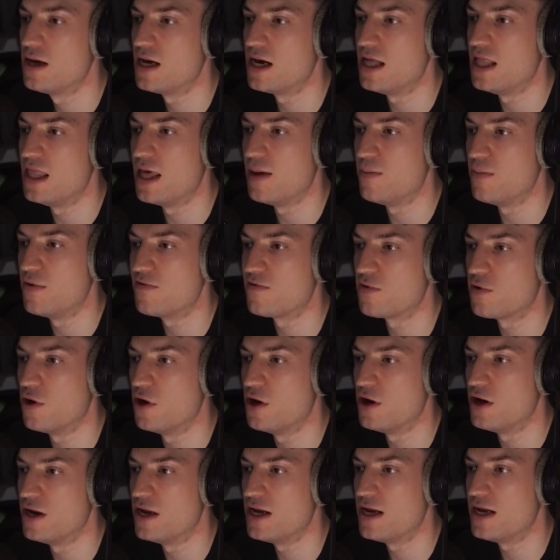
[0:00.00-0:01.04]
And then we've got
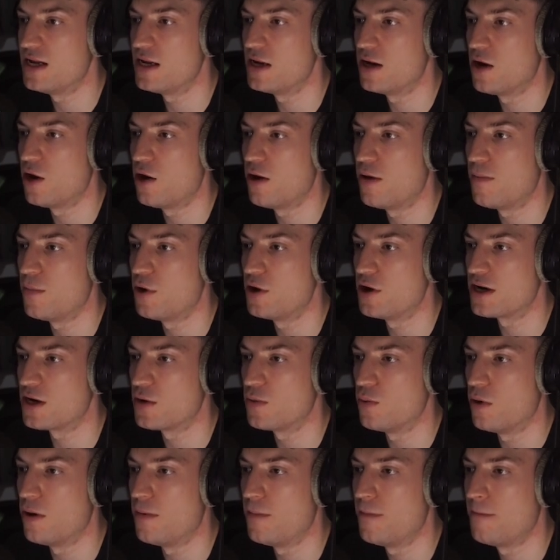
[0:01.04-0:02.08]
an
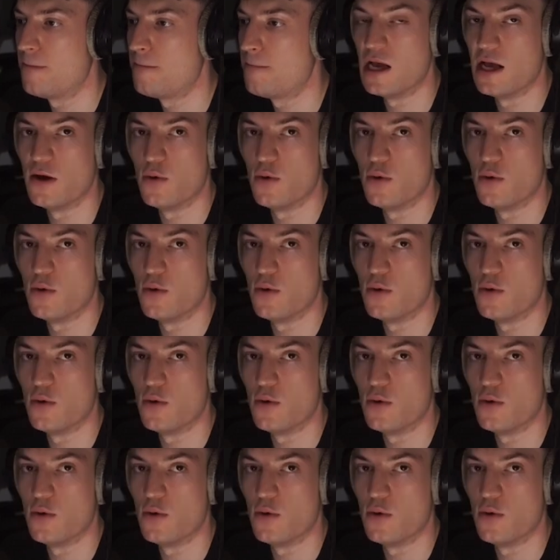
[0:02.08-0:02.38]
inharmonic one,